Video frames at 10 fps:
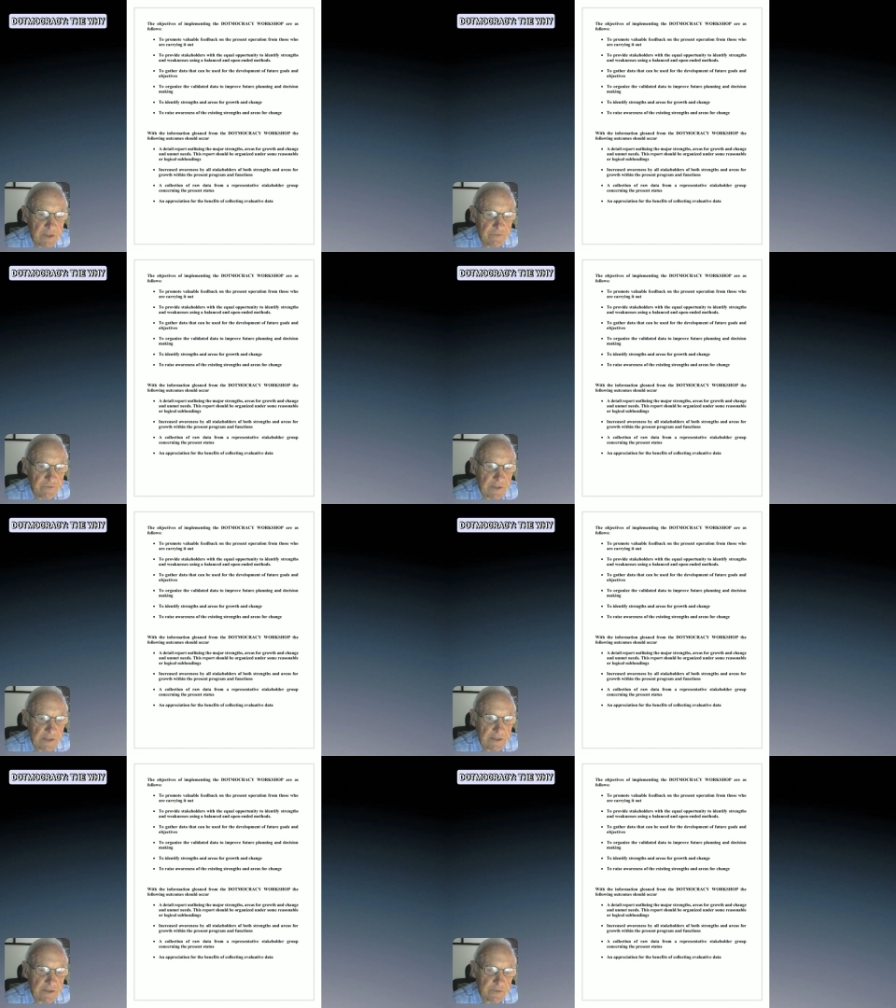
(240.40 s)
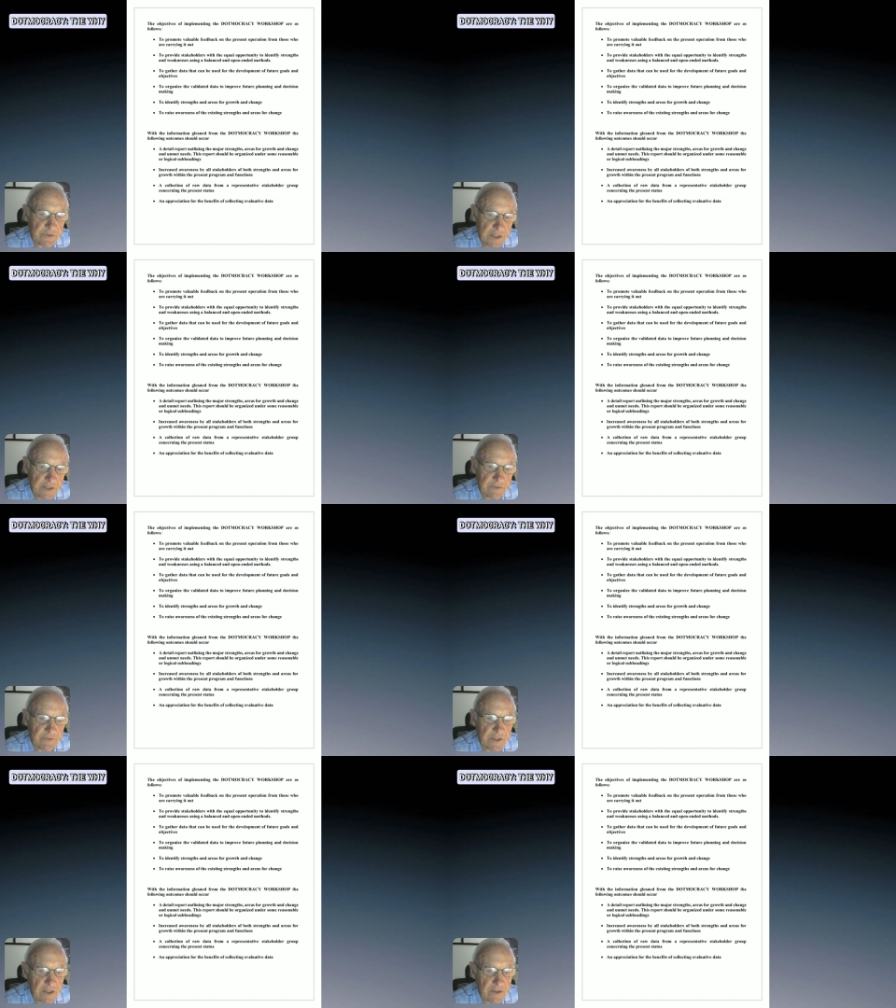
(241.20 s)
Finally, you
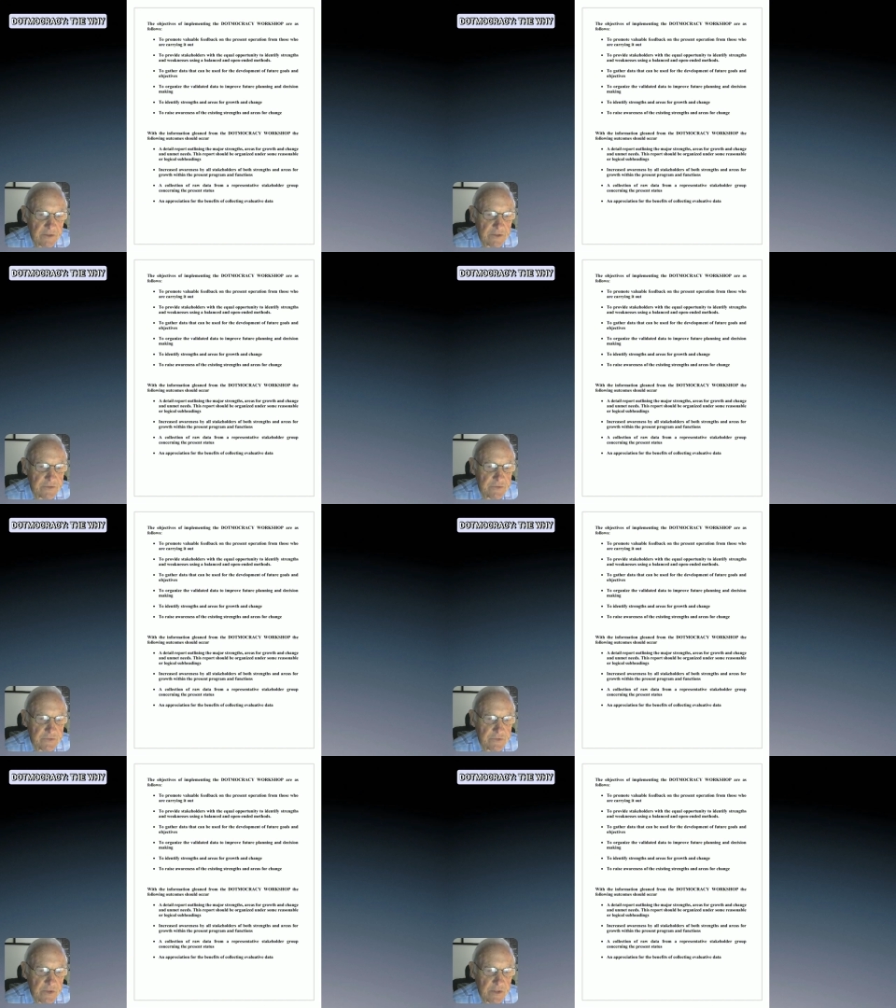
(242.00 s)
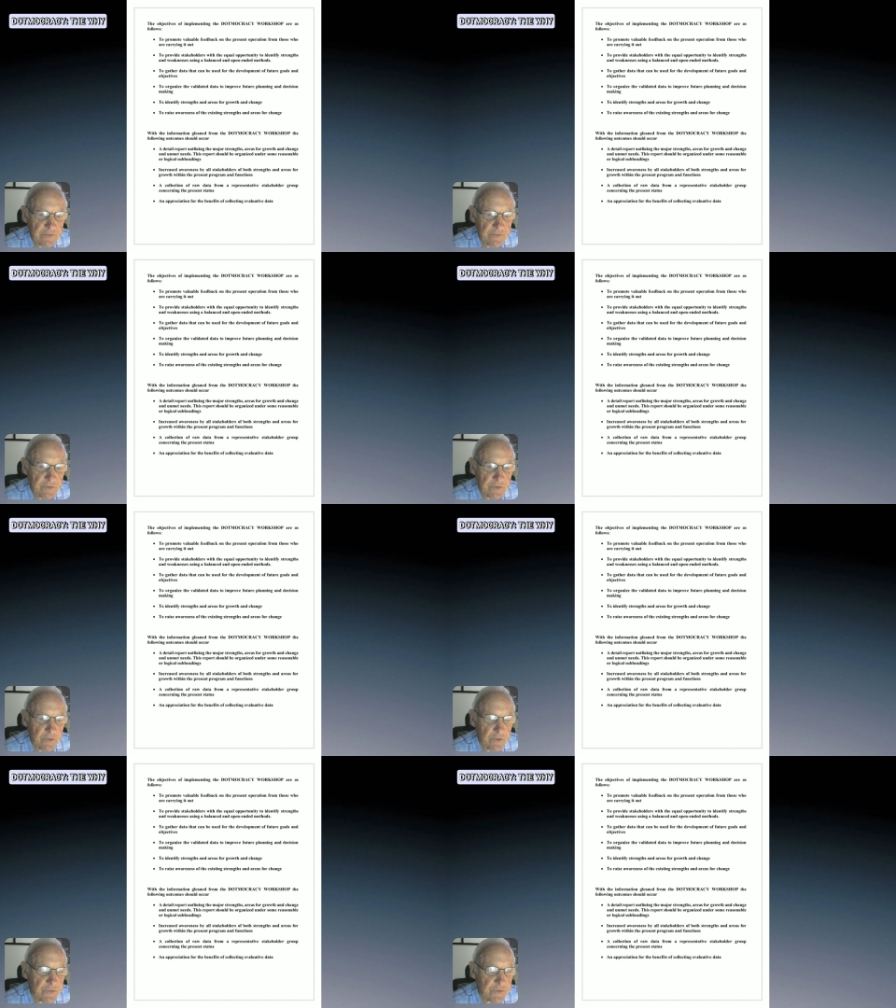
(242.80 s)
identify areas of strength for
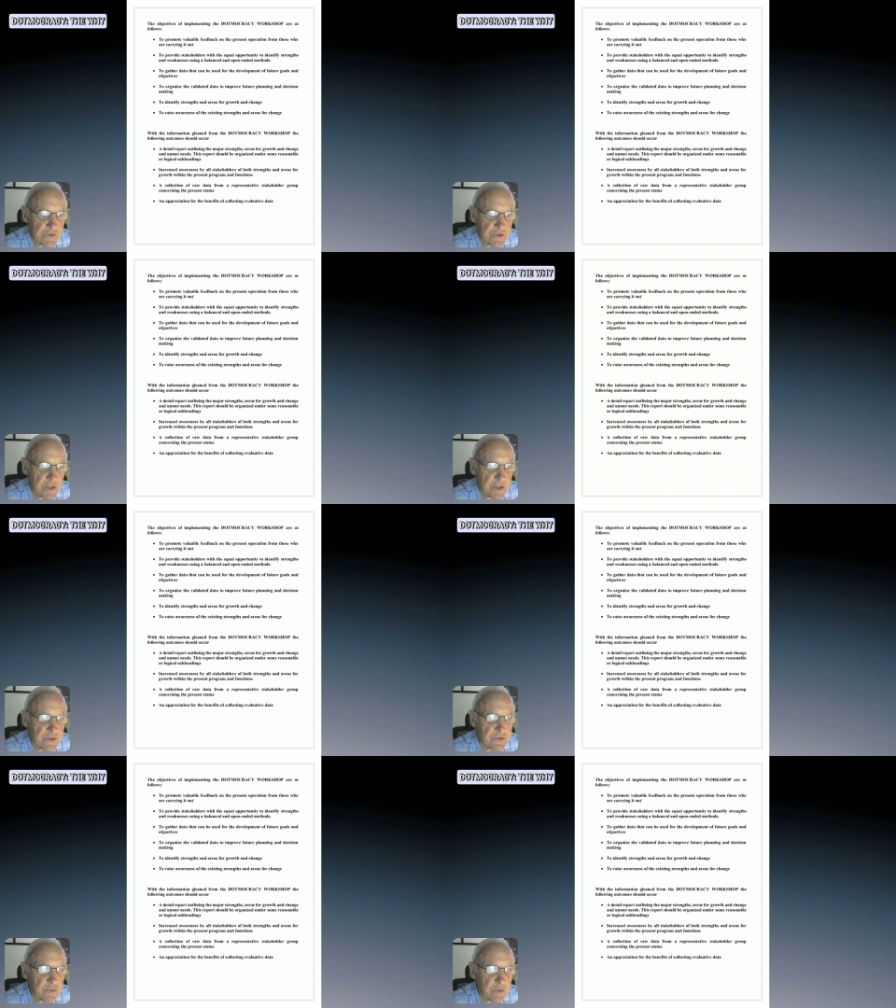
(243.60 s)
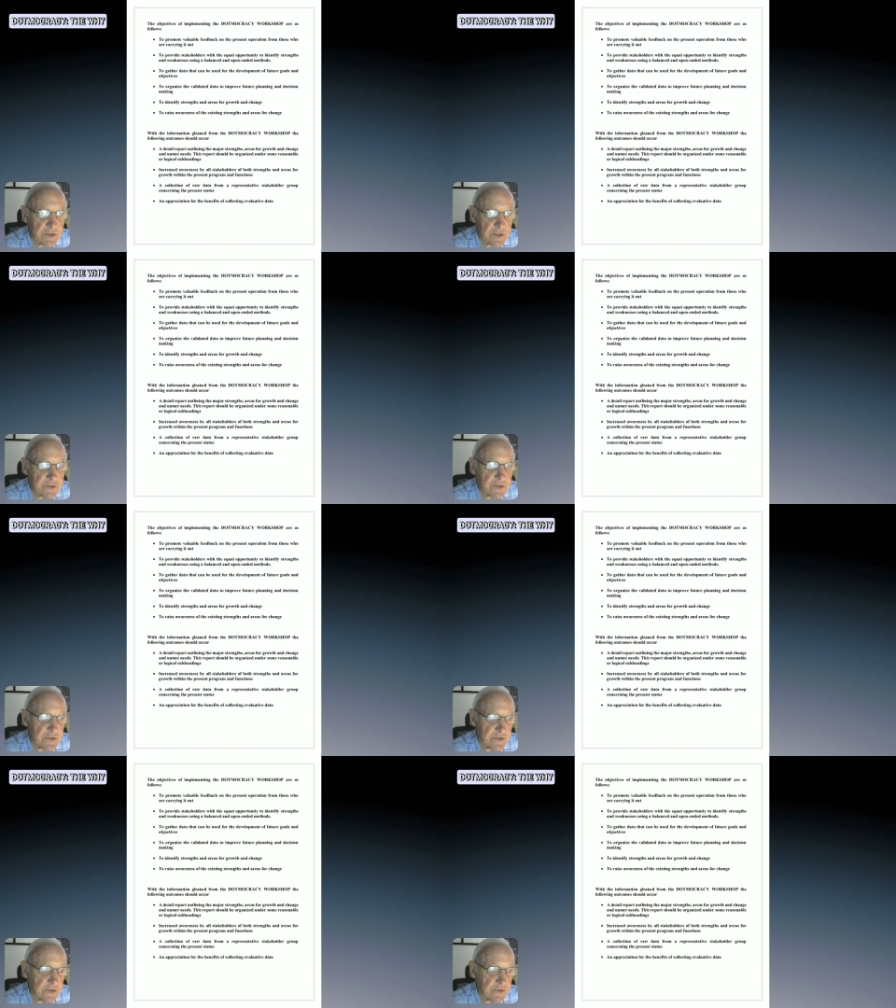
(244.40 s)
growth and change. So, what does
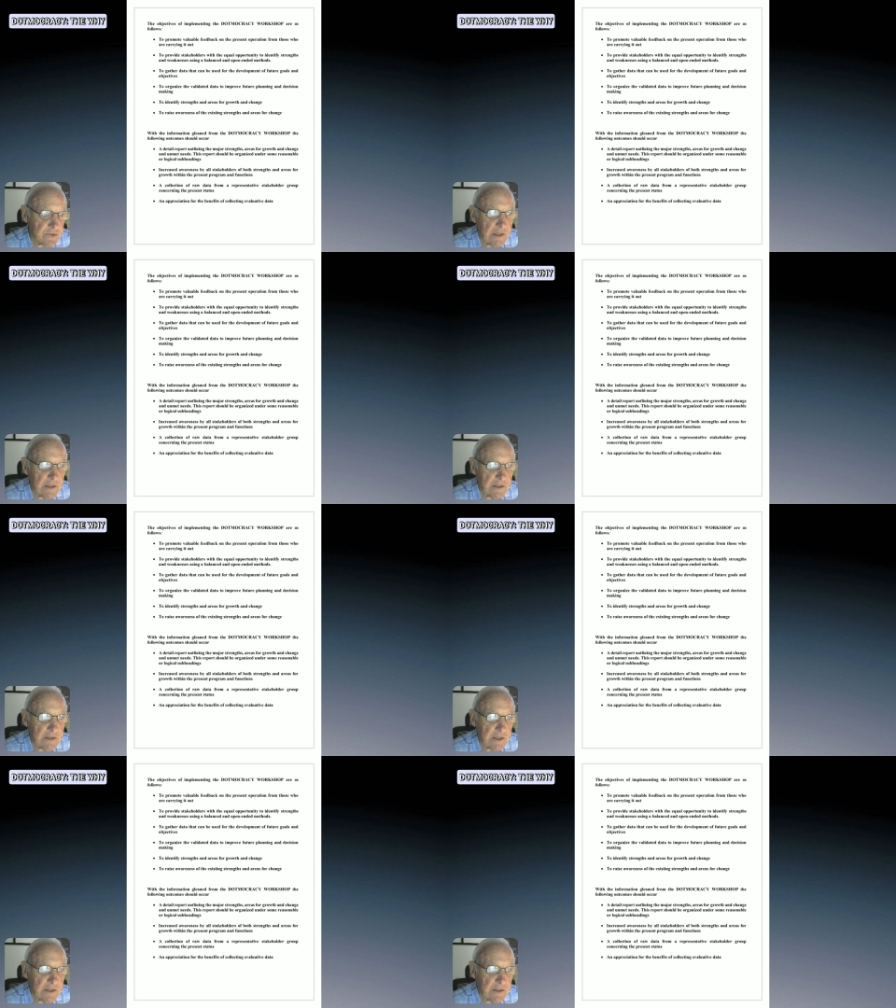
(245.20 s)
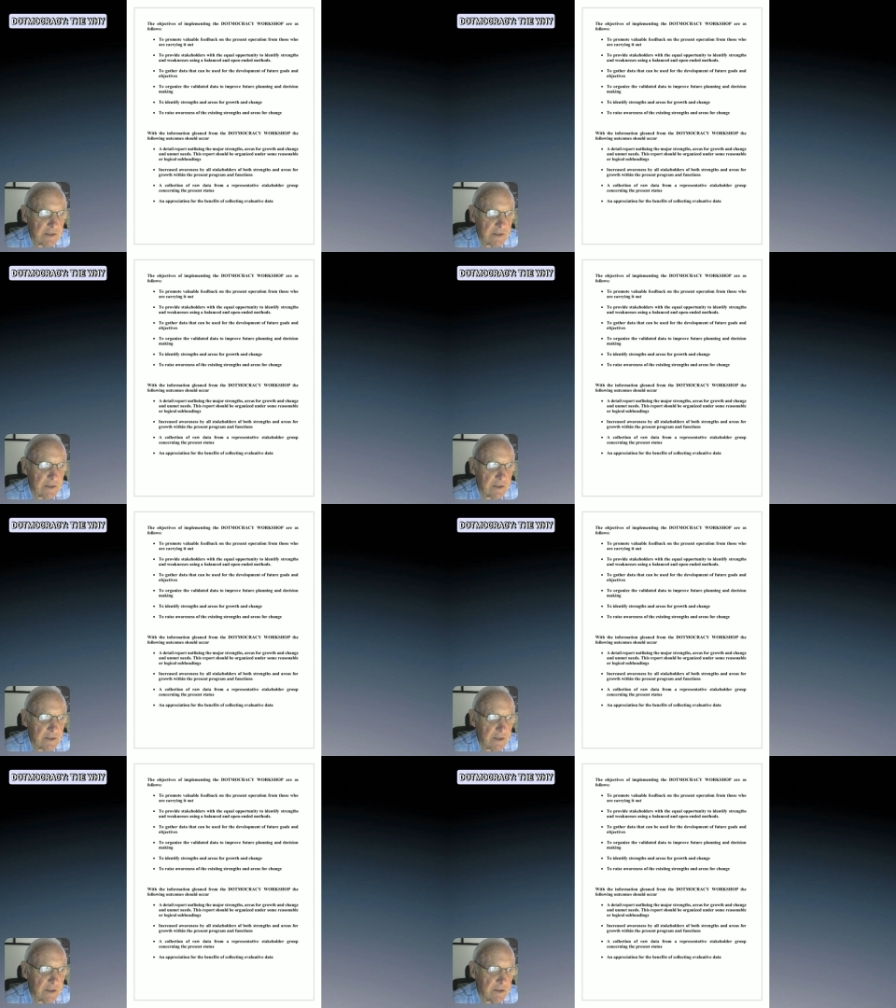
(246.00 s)
exist, and
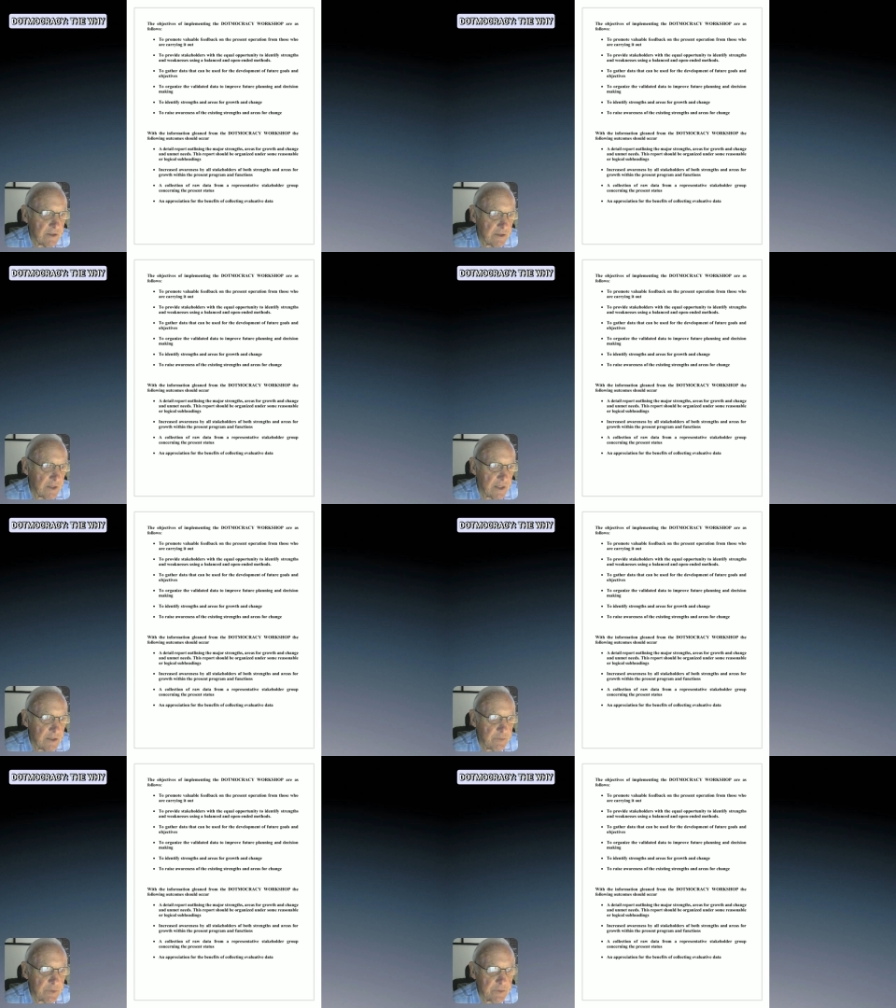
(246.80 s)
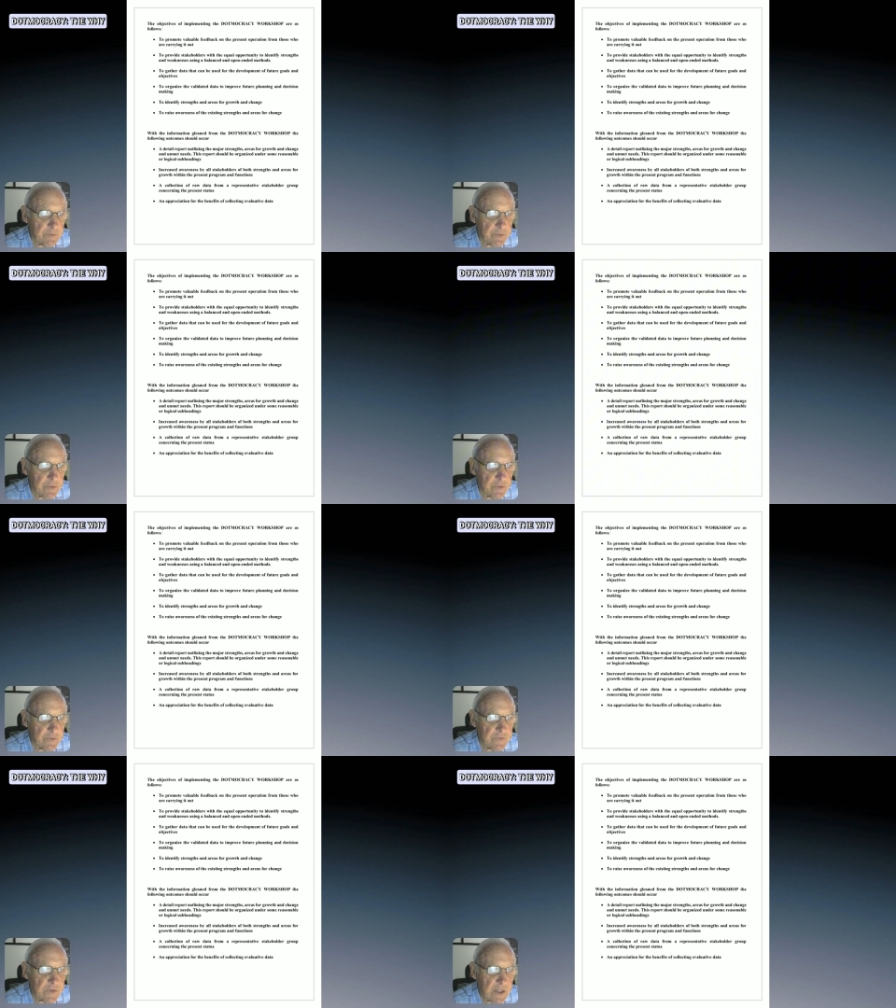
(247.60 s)
can it be
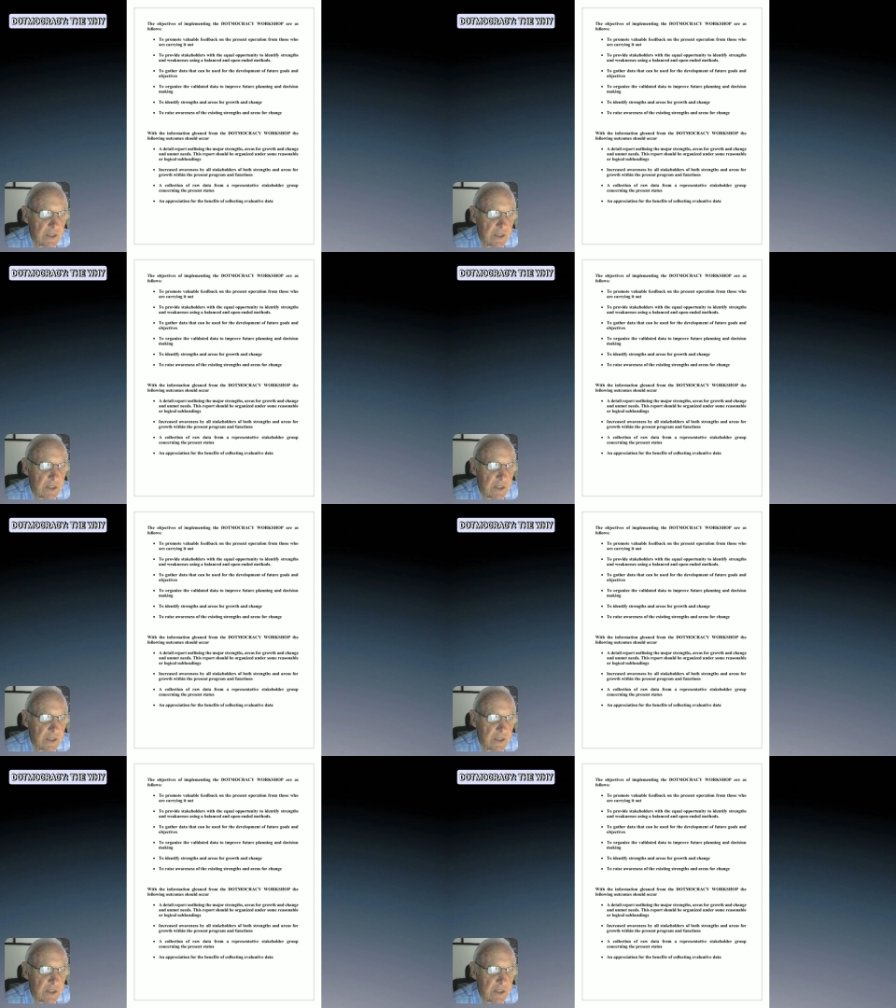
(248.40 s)
improved?